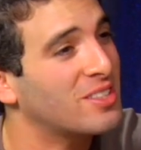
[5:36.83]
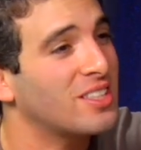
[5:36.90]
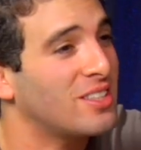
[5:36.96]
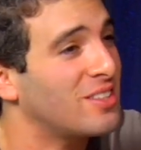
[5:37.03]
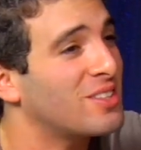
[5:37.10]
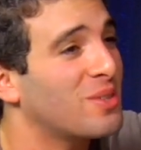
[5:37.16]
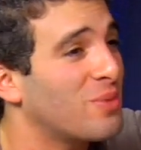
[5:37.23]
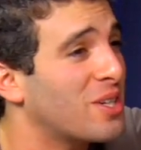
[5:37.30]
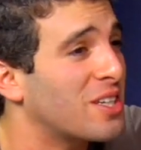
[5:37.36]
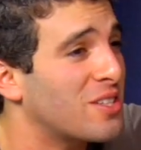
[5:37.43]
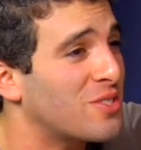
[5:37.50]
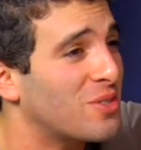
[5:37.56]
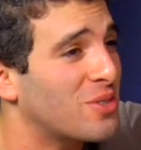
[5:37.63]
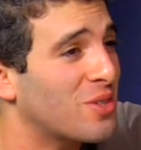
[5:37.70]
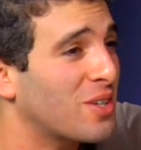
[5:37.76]
You know, you want to
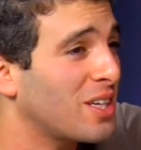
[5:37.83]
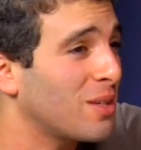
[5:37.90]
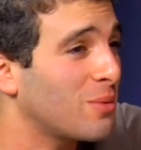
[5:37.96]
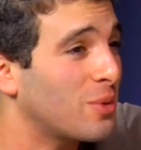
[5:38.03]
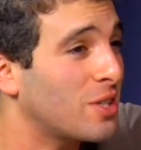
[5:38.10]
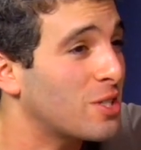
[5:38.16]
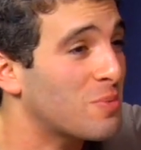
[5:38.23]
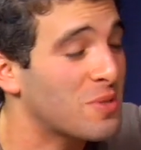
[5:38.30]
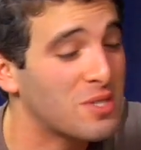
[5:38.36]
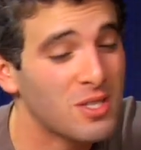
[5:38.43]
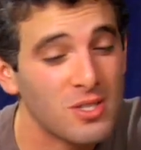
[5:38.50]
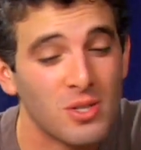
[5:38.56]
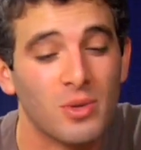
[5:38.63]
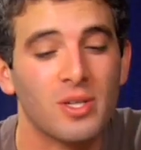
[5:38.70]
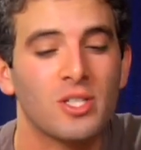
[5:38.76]
console your kid, what are you supposed to
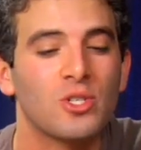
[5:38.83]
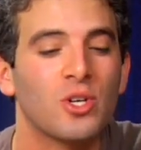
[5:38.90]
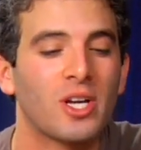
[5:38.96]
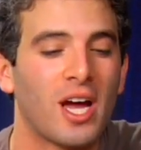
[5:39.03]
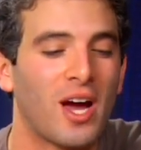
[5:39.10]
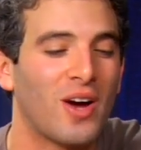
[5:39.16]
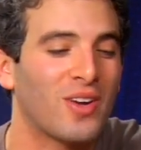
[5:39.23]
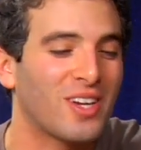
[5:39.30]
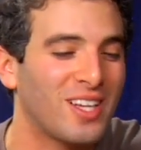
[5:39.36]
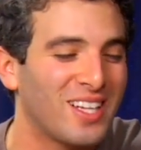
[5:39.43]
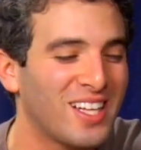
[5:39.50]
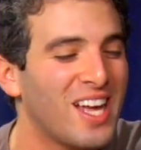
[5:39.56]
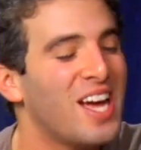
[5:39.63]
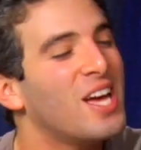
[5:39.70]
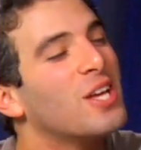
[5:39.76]
do? And he took out,
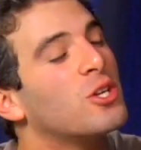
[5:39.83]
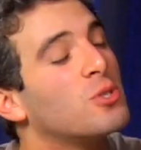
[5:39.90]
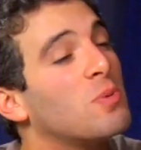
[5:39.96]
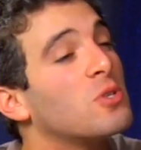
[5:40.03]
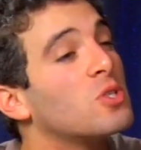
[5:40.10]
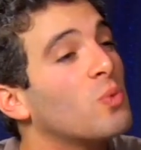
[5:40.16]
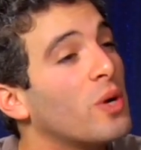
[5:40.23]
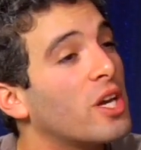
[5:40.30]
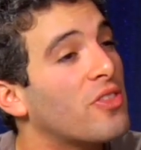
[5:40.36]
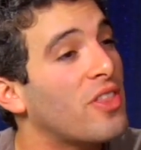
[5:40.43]
you're supposed to win